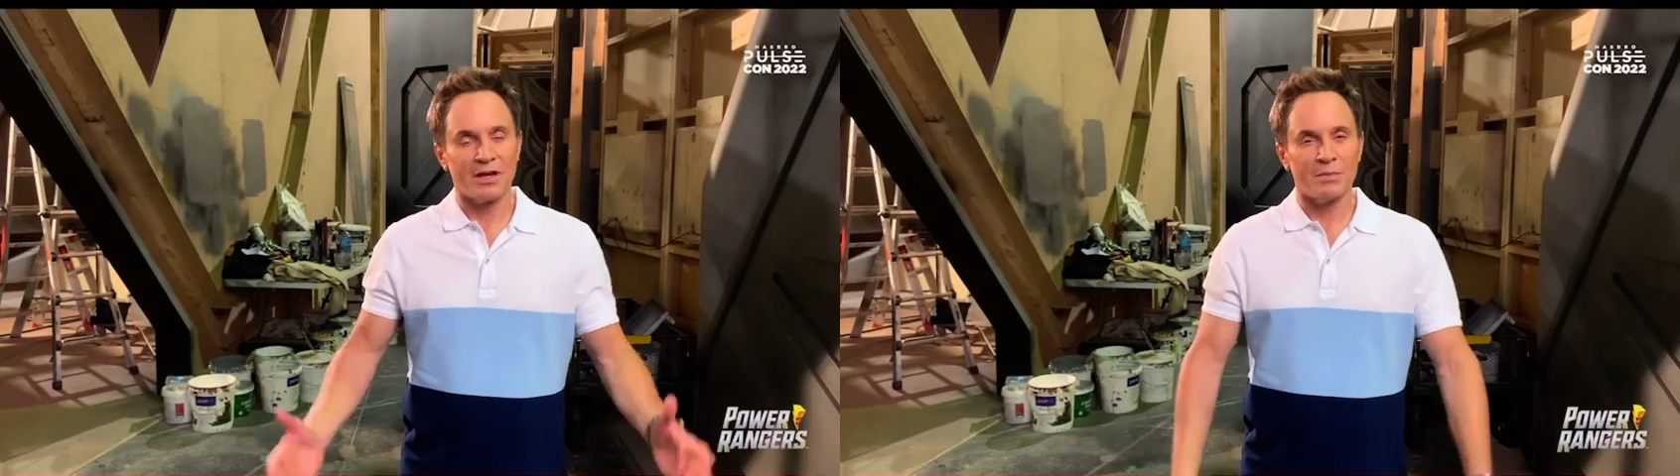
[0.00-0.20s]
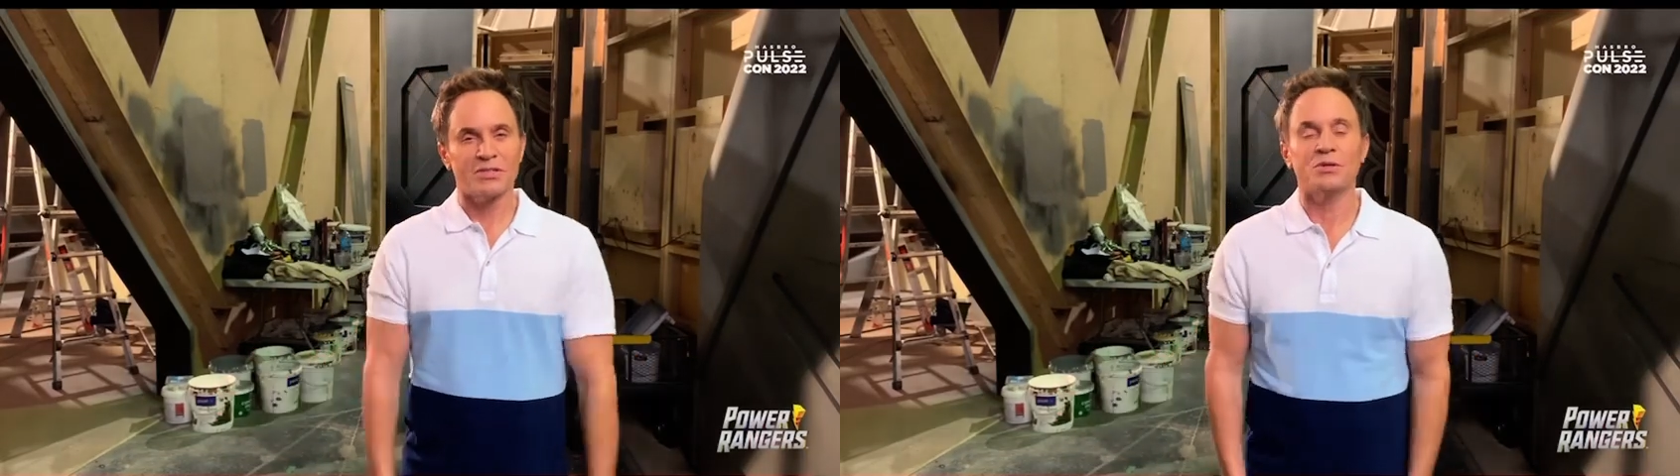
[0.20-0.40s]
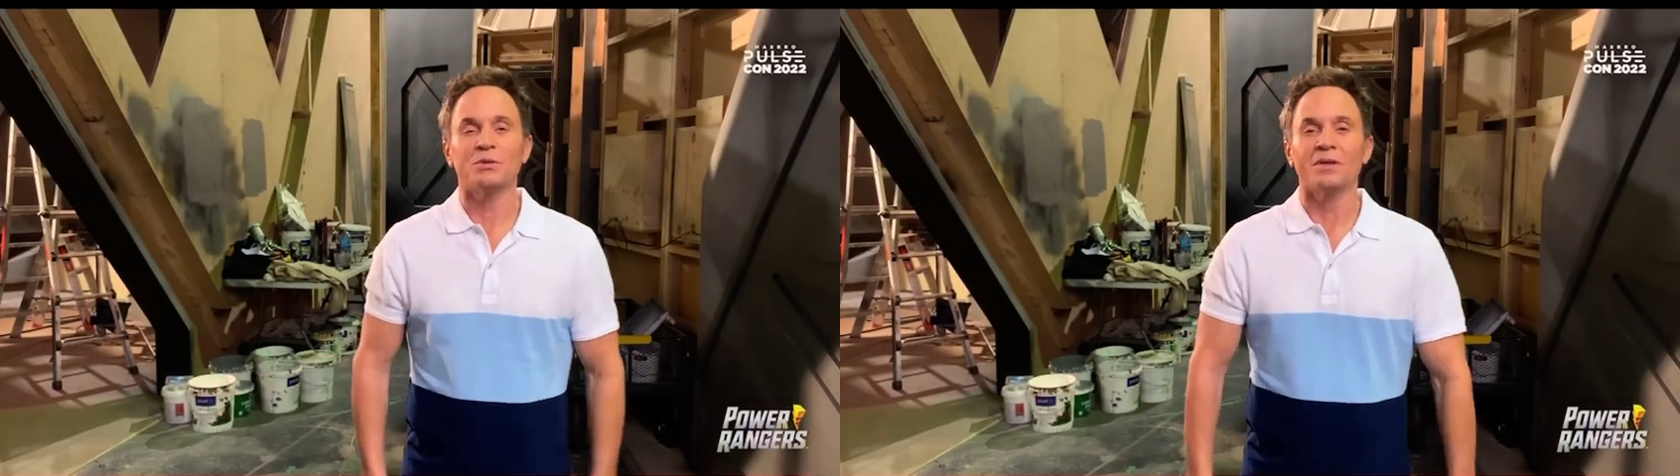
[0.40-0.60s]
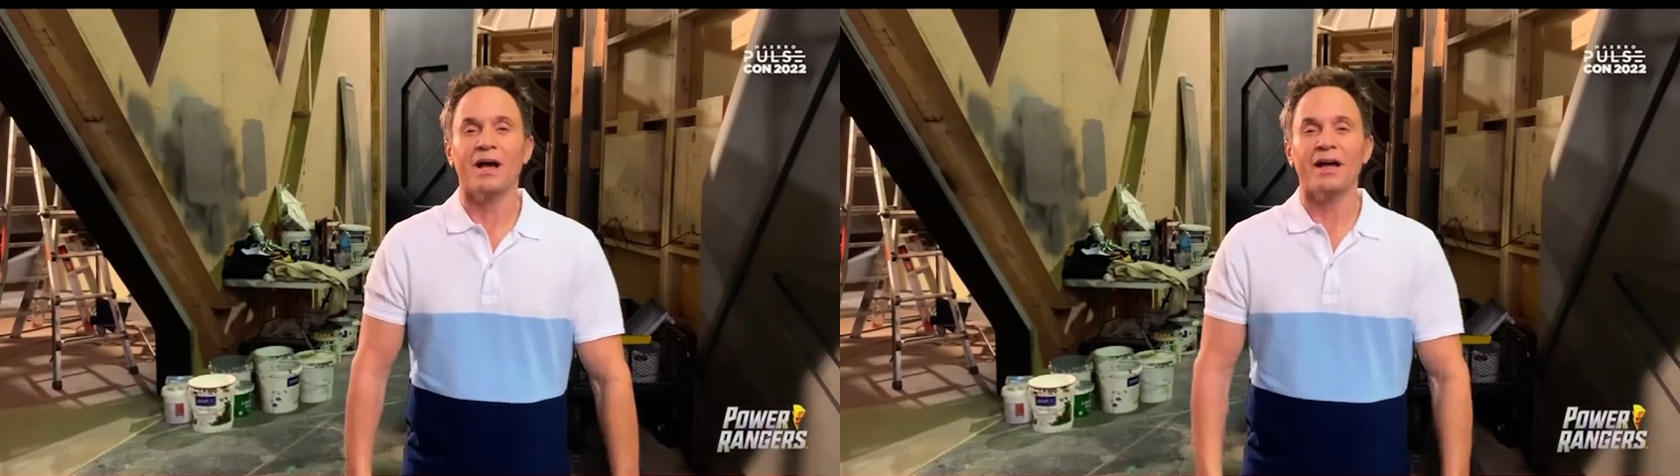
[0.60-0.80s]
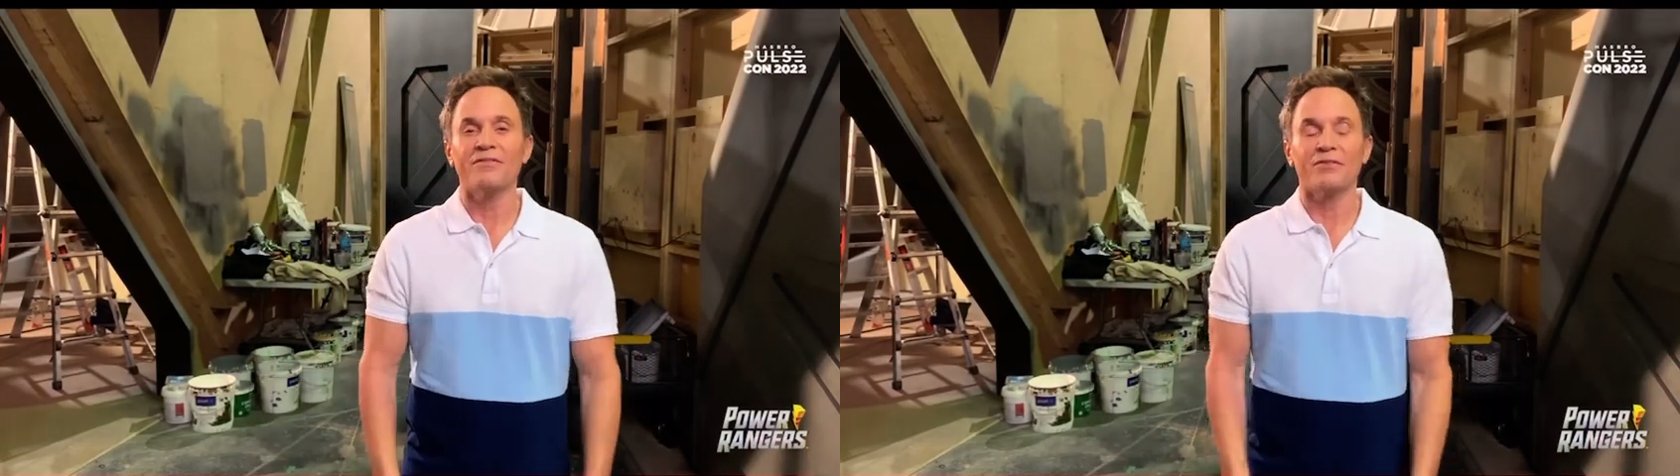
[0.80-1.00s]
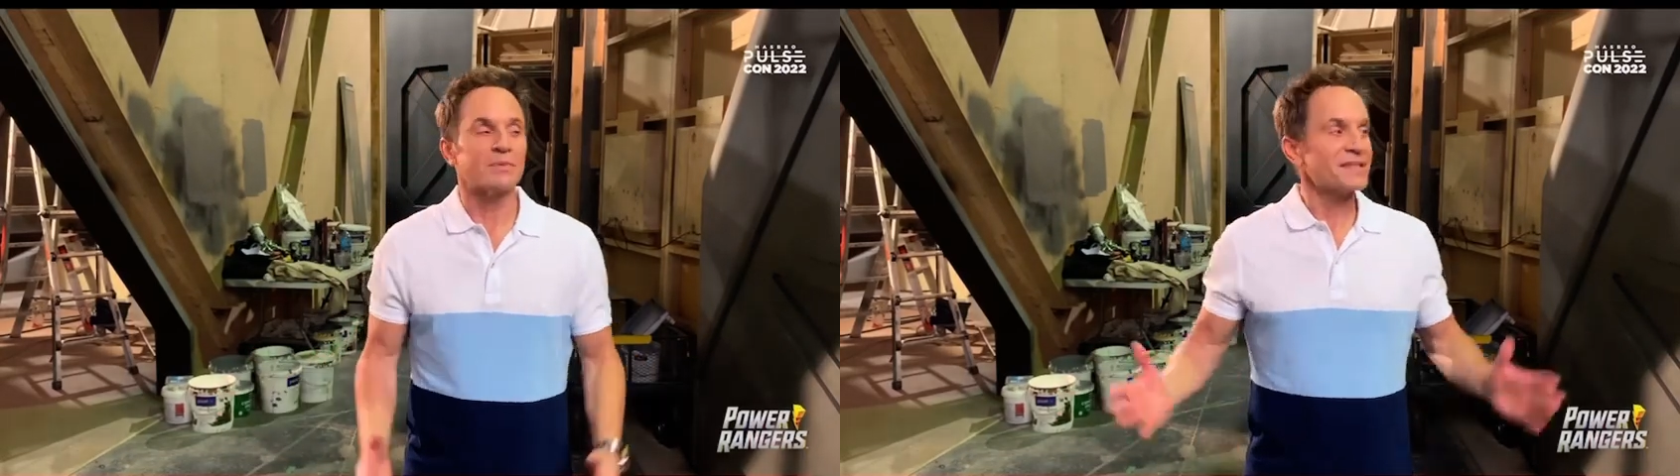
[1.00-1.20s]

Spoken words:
coming to you live from